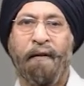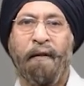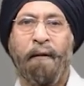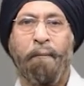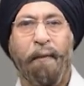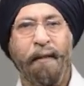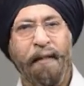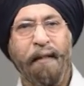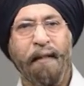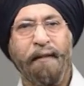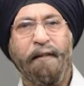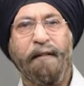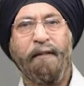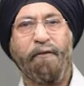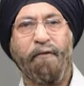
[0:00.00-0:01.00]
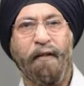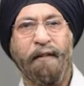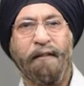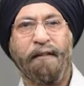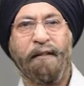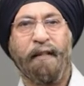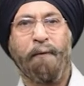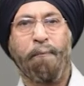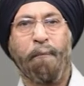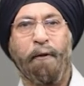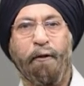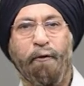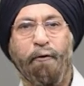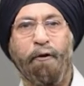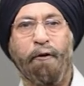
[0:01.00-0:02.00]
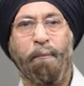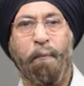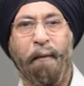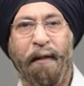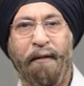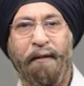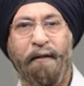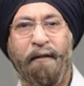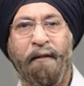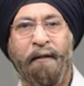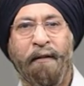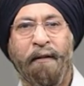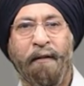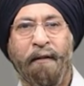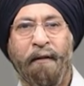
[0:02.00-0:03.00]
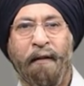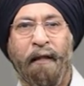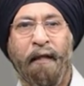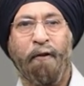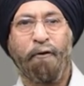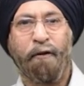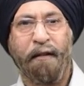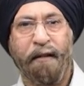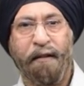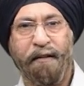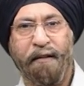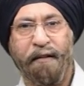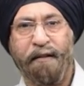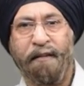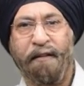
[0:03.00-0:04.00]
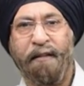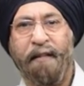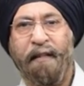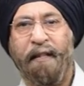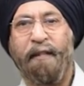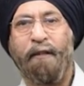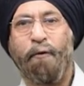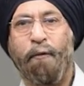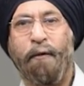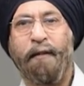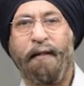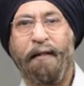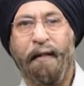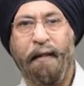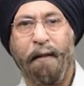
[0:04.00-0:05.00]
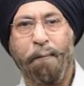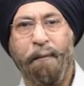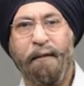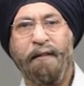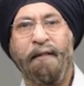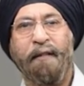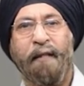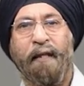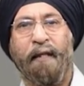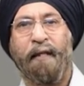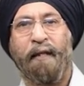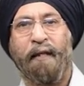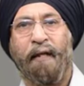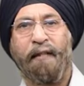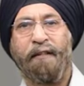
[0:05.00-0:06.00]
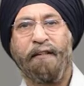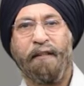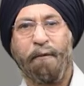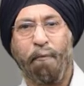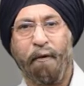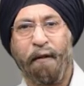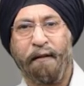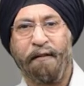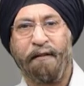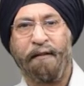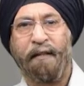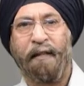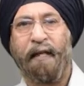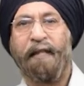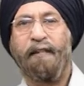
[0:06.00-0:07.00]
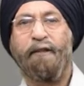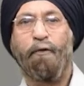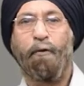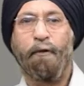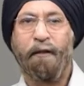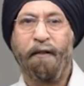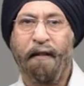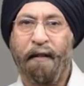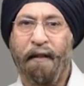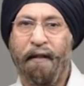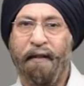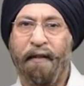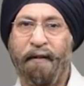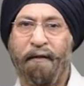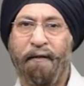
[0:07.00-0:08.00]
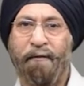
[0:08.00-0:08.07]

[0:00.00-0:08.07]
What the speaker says: Many other drugs can produce milder hallucinations, including cannabis and stimulants, as noted earlier.